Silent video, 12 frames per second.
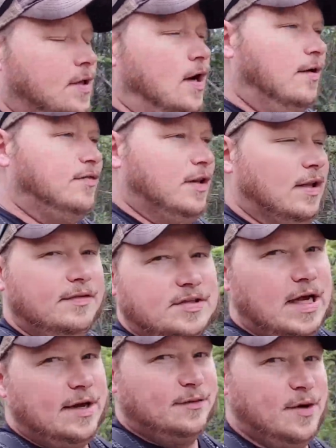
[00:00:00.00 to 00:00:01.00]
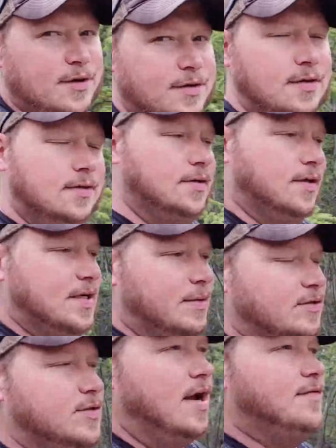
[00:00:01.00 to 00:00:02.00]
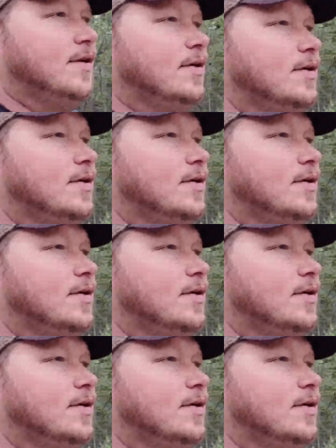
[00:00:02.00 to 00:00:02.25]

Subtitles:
Off the left side of the road, as I was driving,